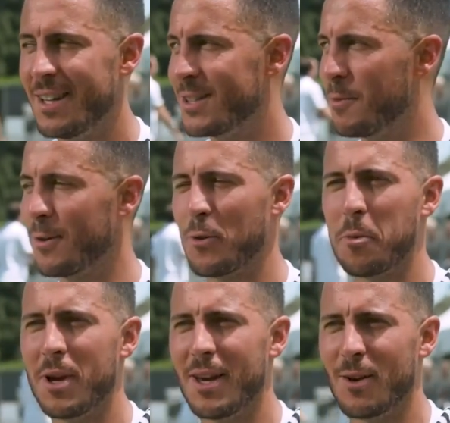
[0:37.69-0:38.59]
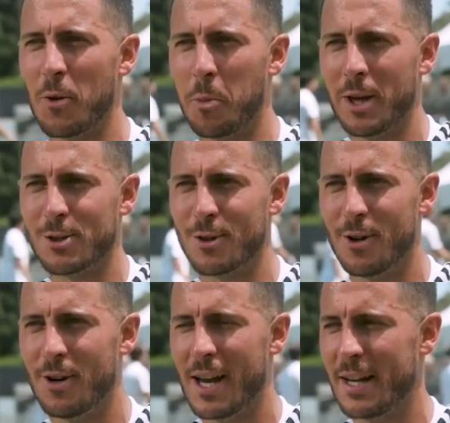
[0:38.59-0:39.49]
spot to be on the pitch, you
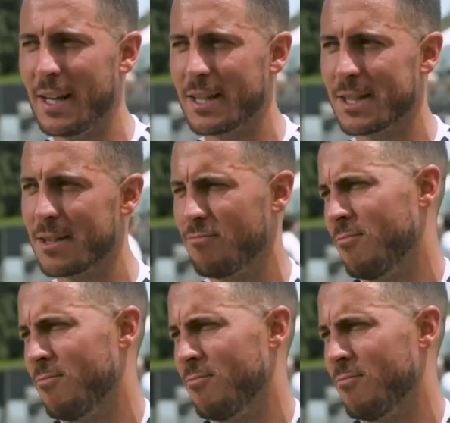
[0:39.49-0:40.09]
know, and his